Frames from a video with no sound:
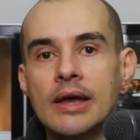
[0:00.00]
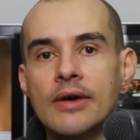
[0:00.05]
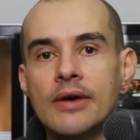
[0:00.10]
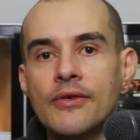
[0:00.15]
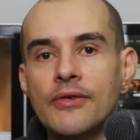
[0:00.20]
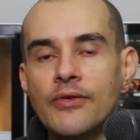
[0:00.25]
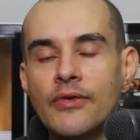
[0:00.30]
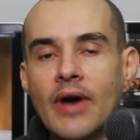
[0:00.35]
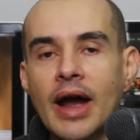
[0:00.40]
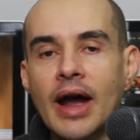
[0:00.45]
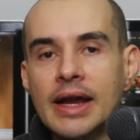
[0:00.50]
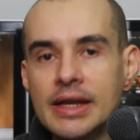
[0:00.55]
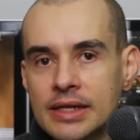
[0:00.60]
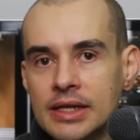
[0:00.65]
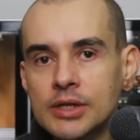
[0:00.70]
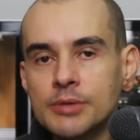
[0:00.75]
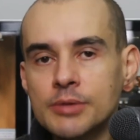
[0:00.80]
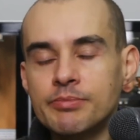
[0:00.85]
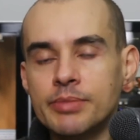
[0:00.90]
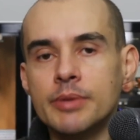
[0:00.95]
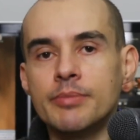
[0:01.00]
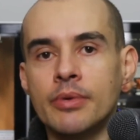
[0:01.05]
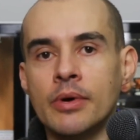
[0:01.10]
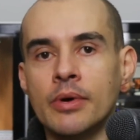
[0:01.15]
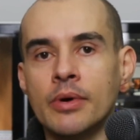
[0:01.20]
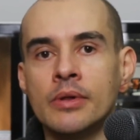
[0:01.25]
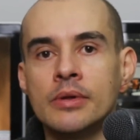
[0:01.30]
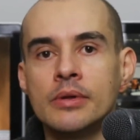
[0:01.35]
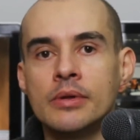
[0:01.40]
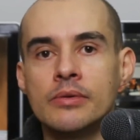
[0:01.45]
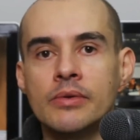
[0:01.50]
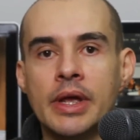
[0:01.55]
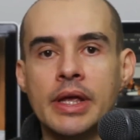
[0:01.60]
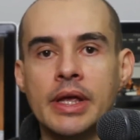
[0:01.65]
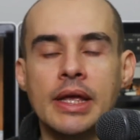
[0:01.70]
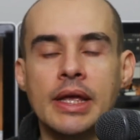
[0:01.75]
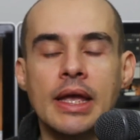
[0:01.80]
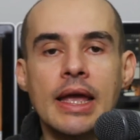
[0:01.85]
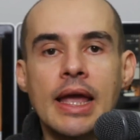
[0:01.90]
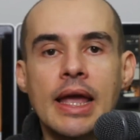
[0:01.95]
Find these people,
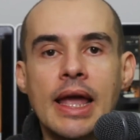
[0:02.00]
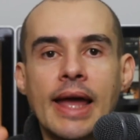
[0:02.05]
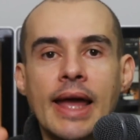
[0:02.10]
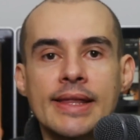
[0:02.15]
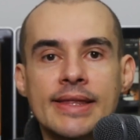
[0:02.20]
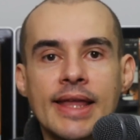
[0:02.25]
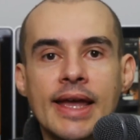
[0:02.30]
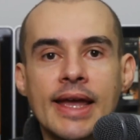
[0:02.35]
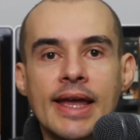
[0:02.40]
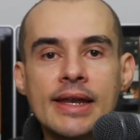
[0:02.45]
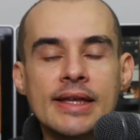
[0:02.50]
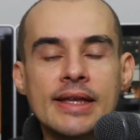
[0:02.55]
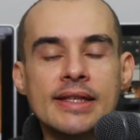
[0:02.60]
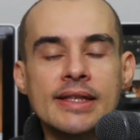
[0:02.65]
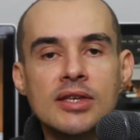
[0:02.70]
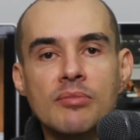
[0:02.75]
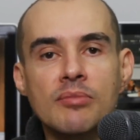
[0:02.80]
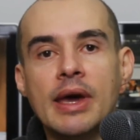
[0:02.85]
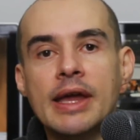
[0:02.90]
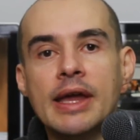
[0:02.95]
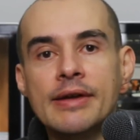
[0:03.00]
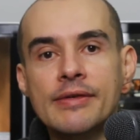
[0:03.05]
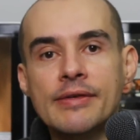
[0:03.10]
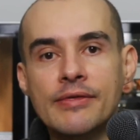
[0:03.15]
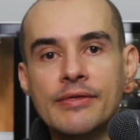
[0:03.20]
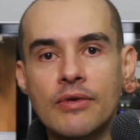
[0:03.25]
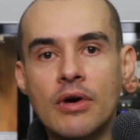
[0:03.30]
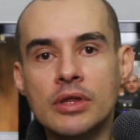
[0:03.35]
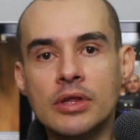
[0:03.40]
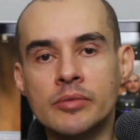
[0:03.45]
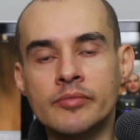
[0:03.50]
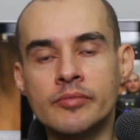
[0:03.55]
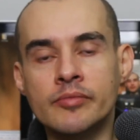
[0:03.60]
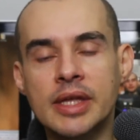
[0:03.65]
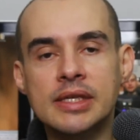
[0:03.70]
like, and then it's a matter of volume.